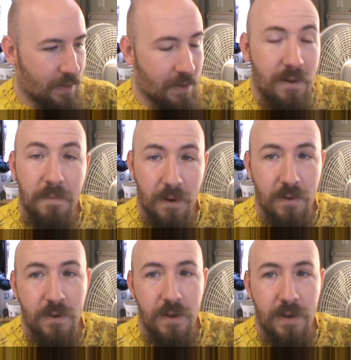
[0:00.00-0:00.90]
but it
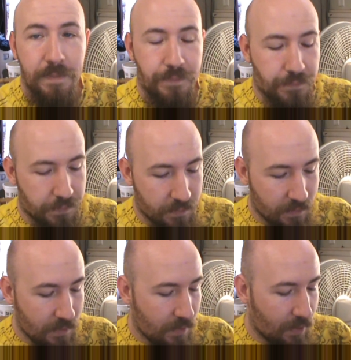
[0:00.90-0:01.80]
works good.
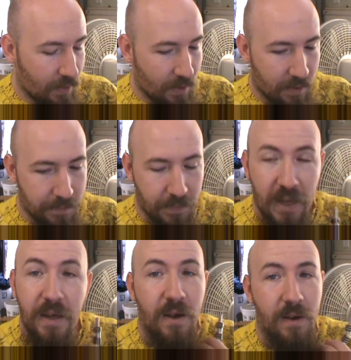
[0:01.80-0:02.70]

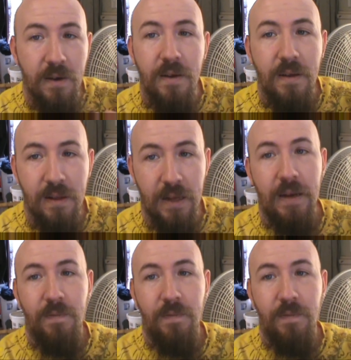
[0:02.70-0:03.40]
Getting a good clean